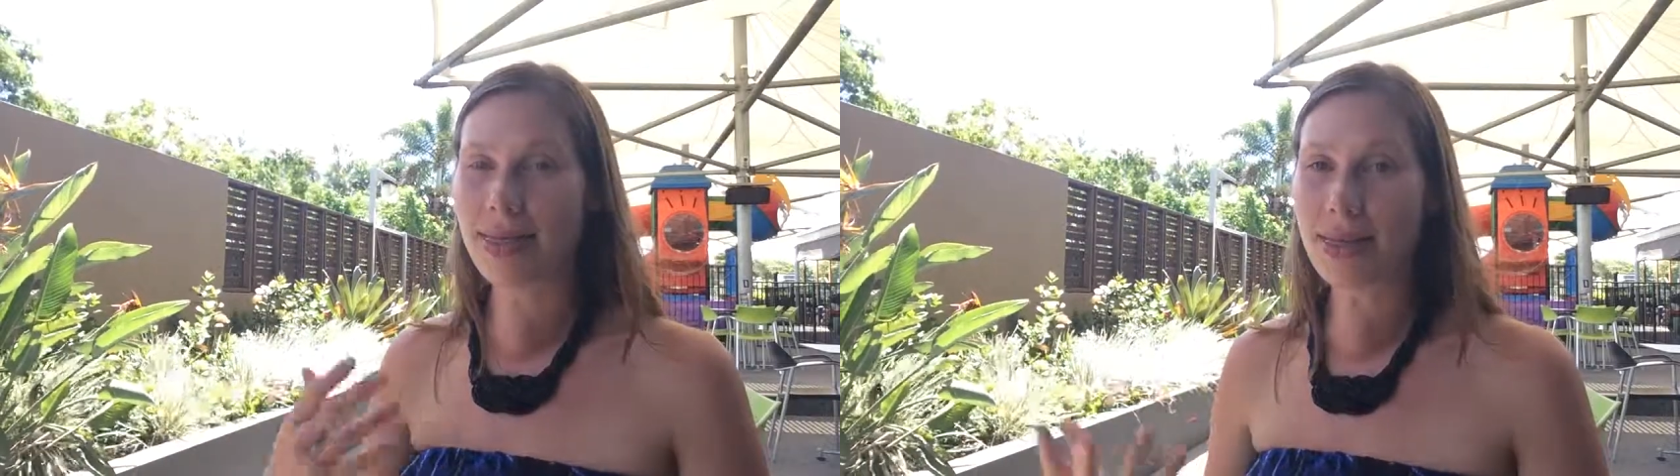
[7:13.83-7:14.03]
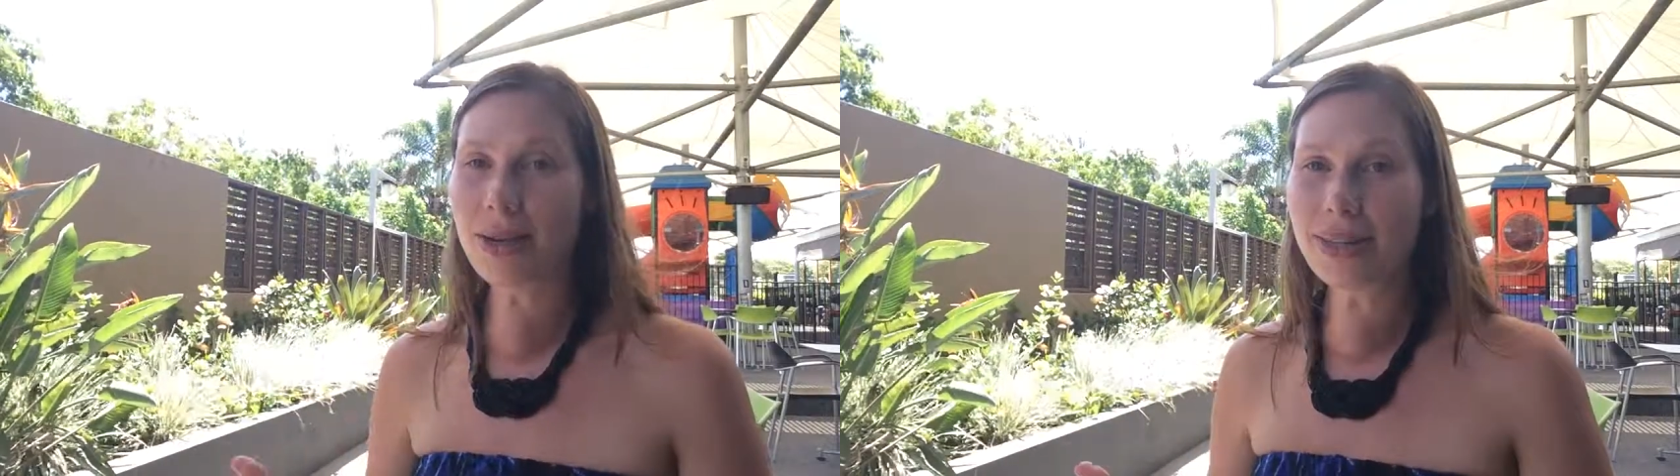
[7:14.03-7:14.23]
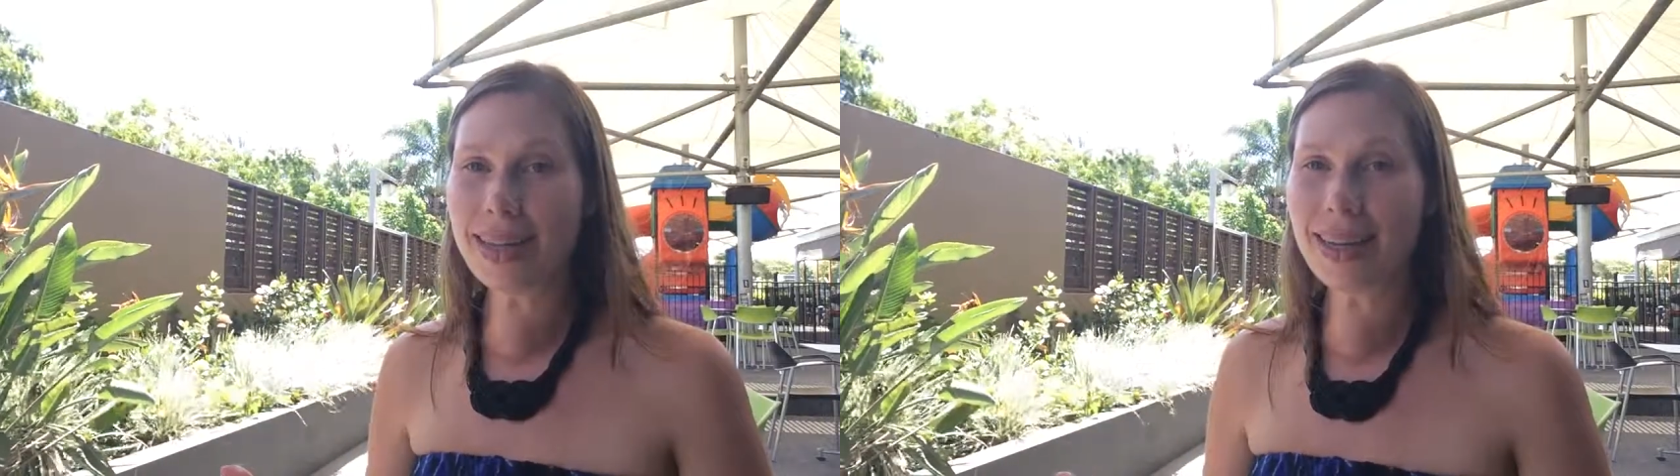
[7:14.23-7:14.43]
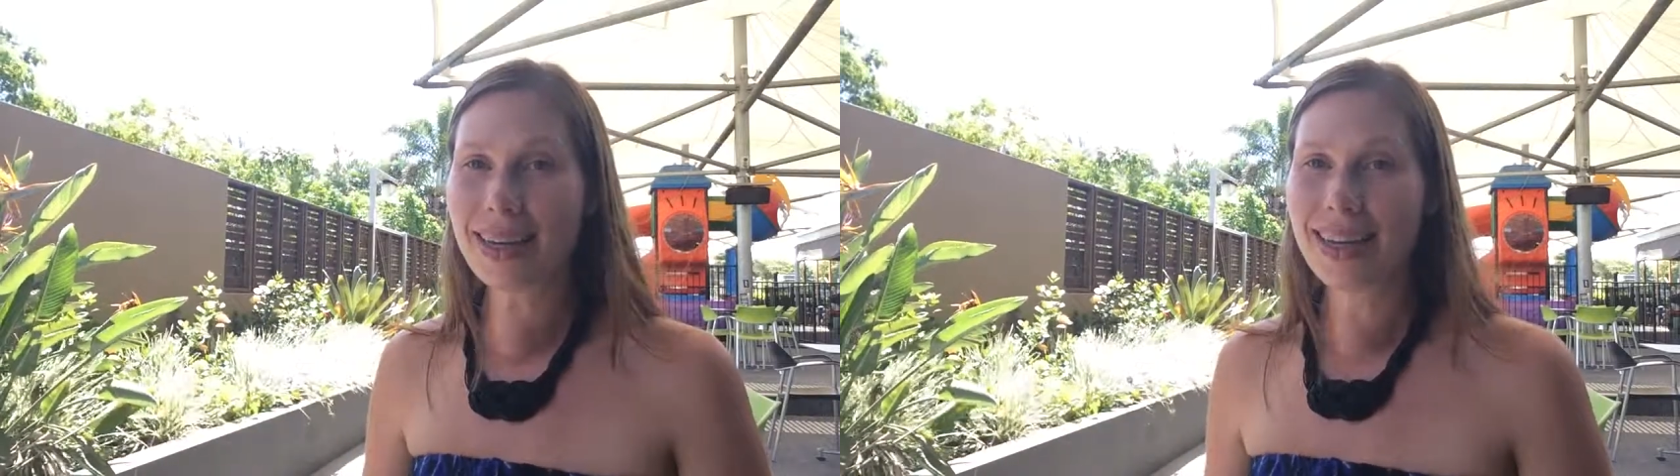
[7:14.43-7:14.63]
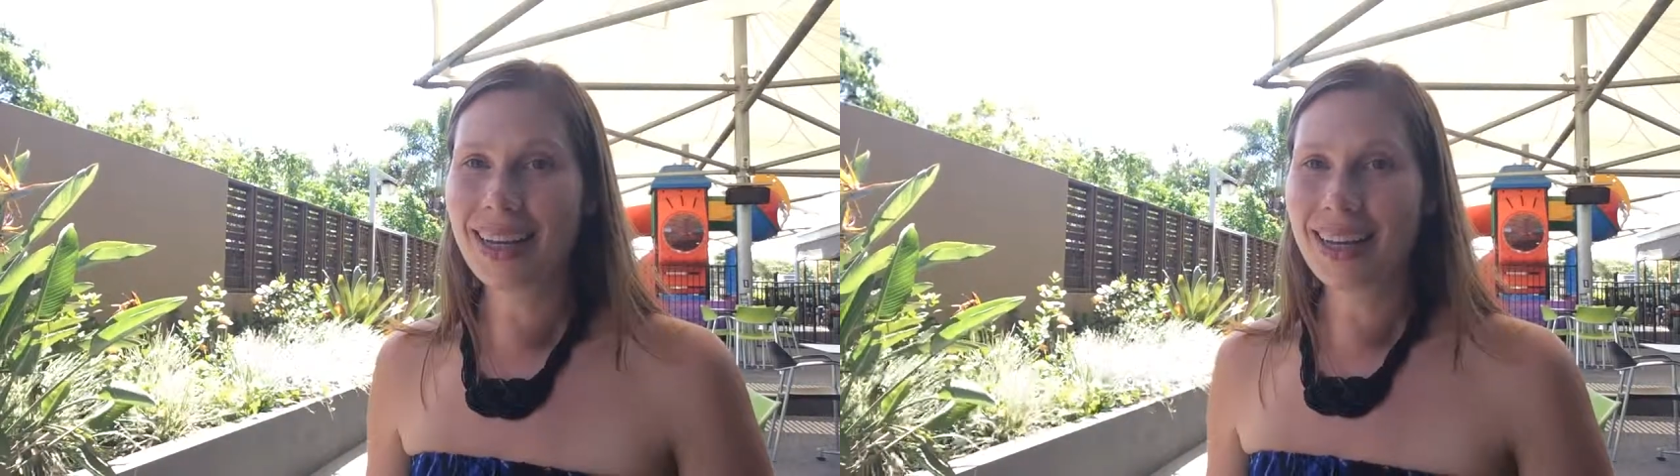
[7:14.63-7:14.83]
And those
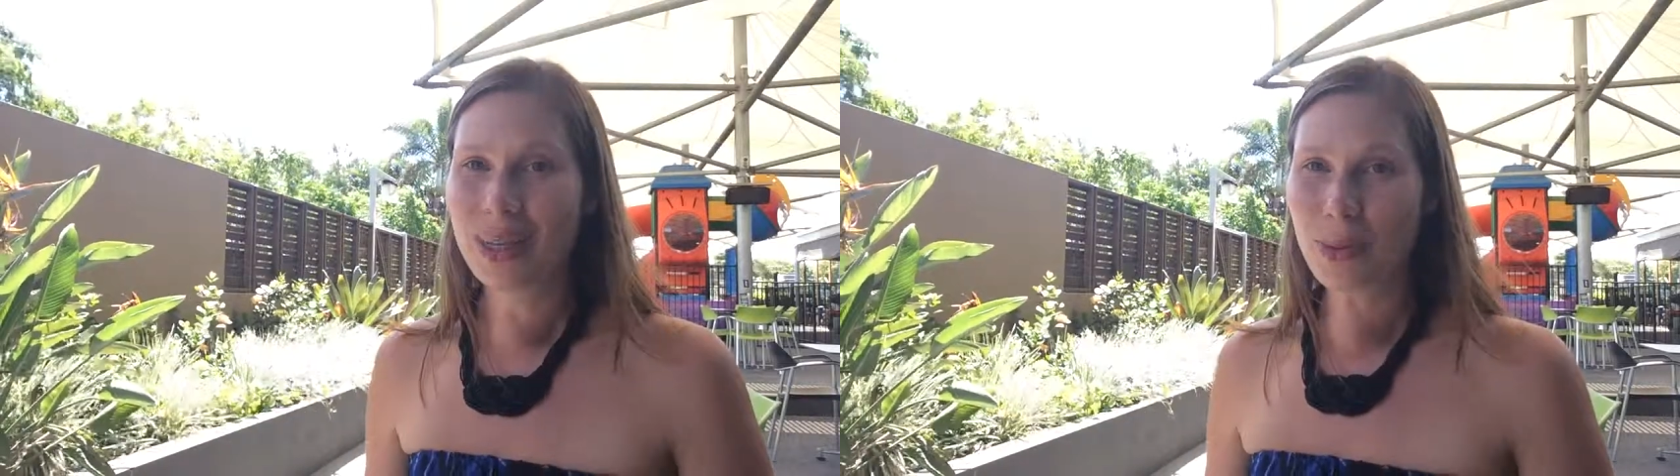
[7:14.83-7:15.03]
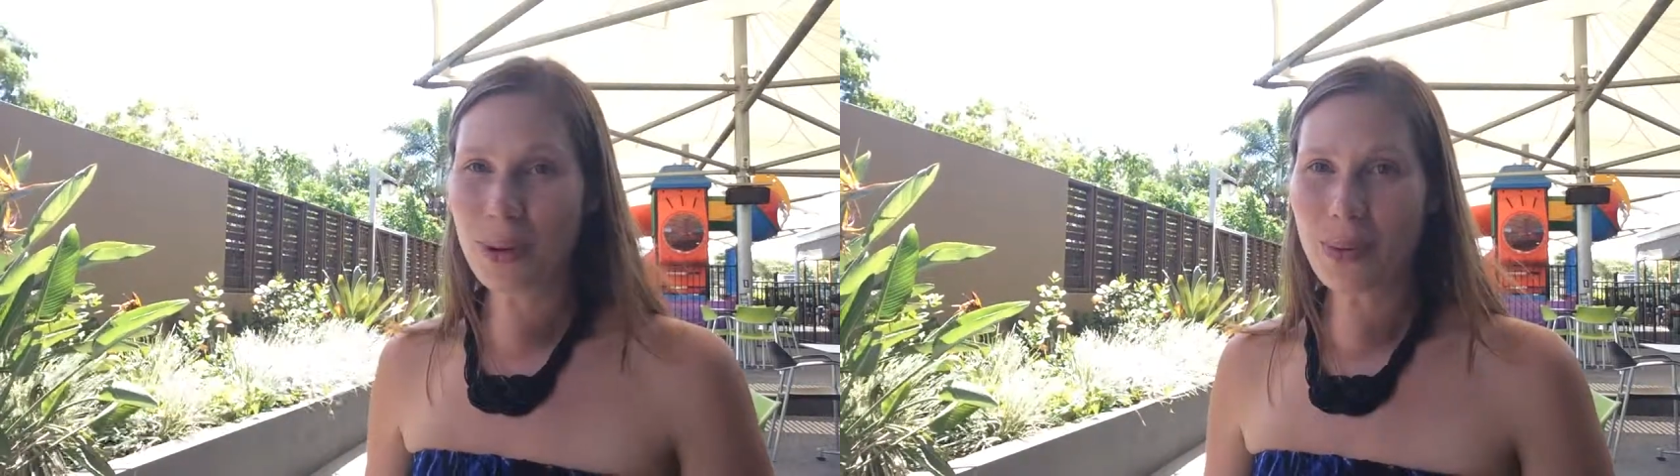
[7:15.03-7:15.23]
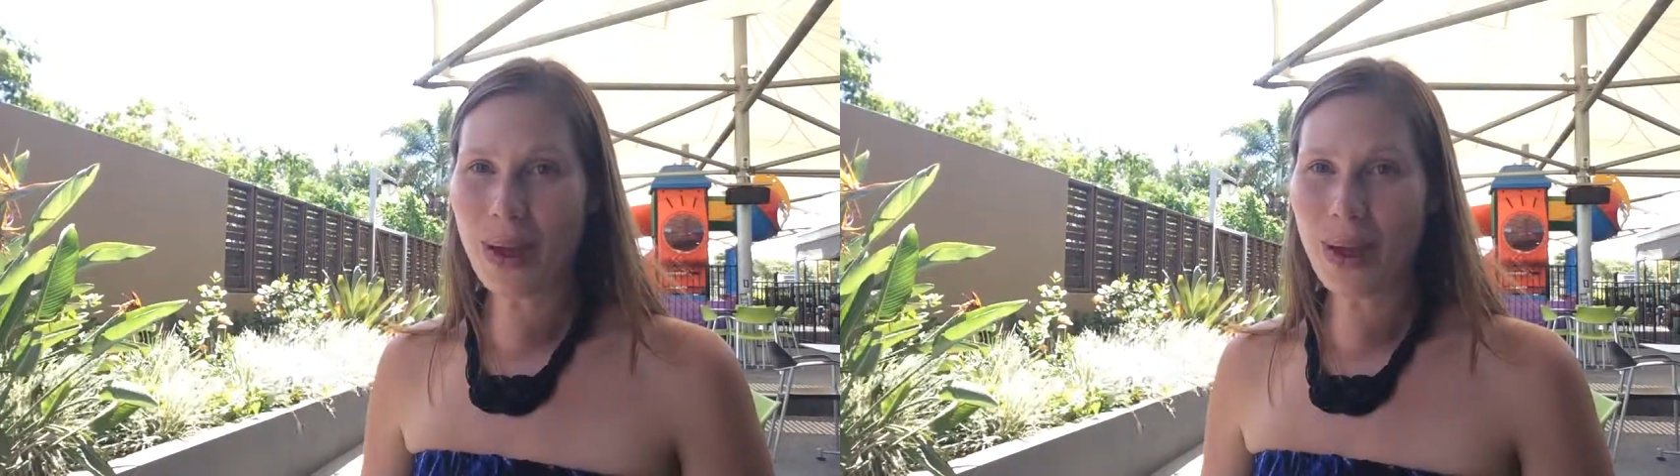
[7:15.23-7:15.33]
that you want to